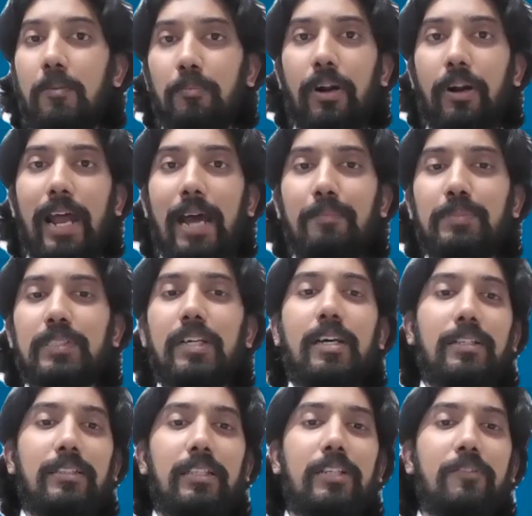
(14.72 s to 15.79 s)
Perhaps
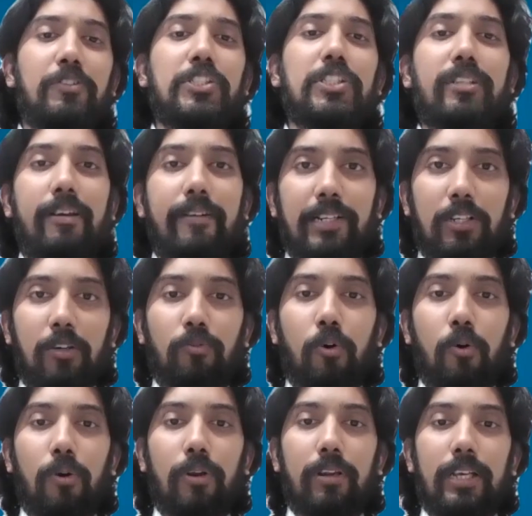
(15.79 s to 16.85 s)
the division director
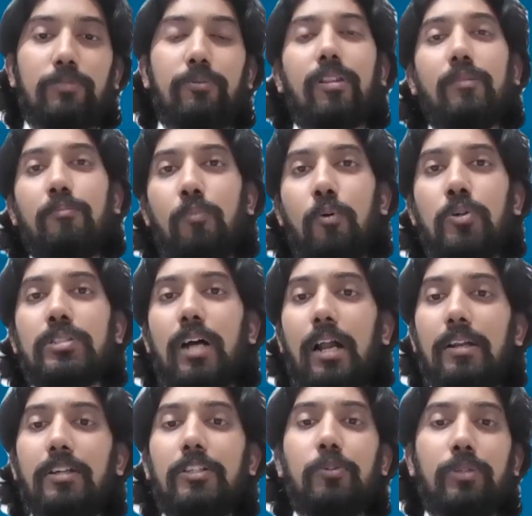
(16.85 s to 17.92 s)
role is one of the most
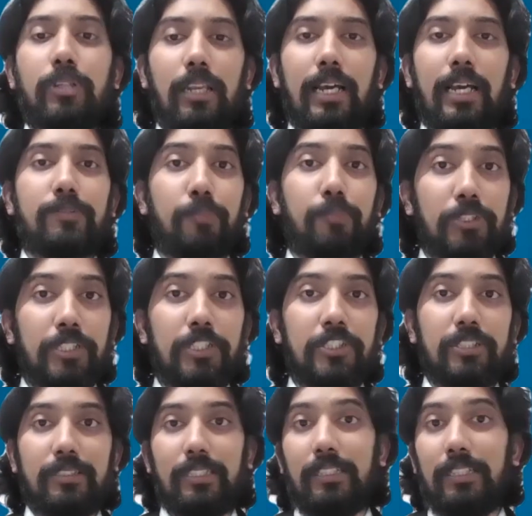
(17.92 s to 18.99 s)
underutilized
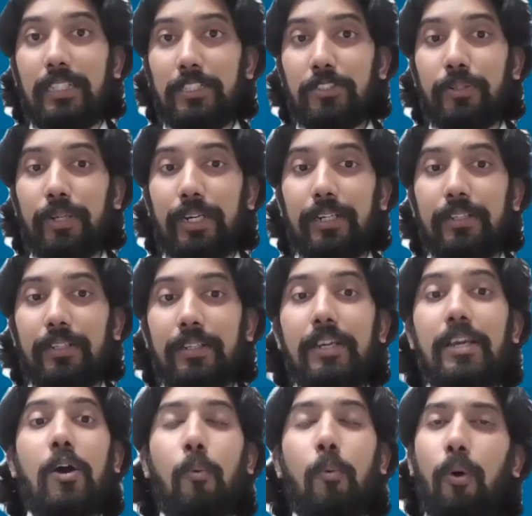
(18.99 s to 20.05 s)
positions in the district.
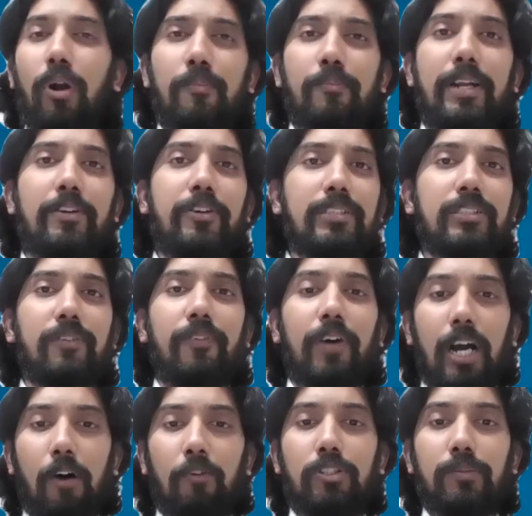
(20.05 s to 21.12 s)
What metrics of
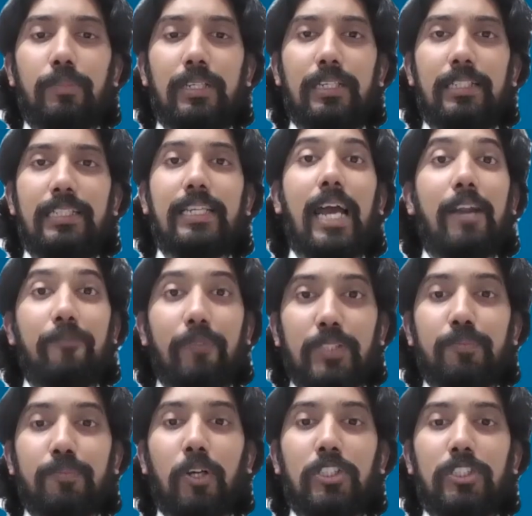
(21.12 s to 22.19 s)
accountability and
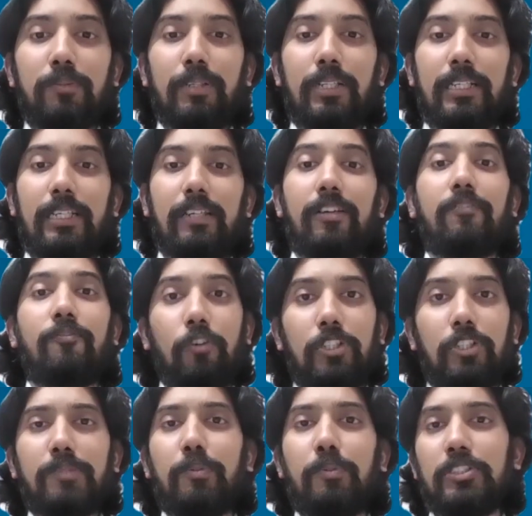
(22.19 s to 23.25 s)
responsibility for
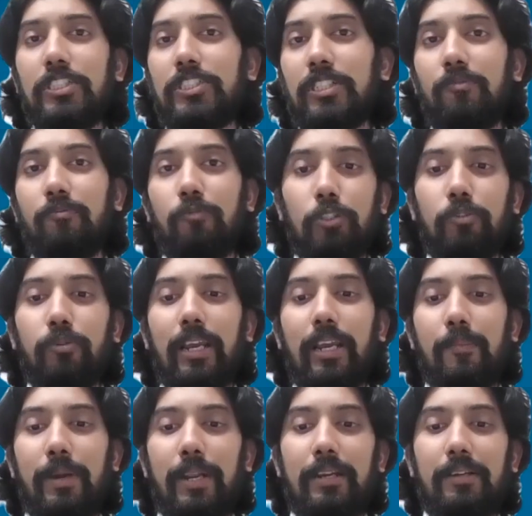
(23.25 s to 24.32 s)
this position would you
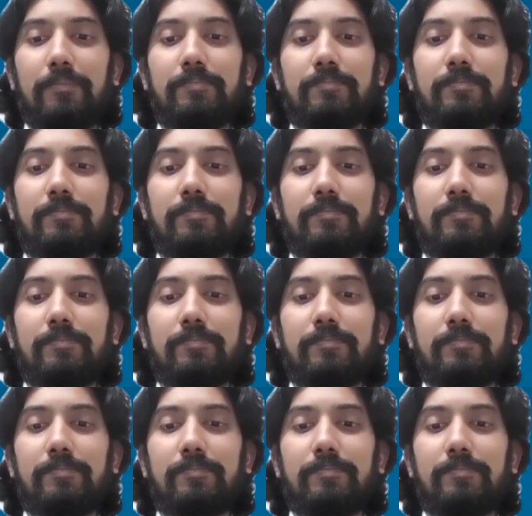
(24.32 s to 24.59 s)
recommend?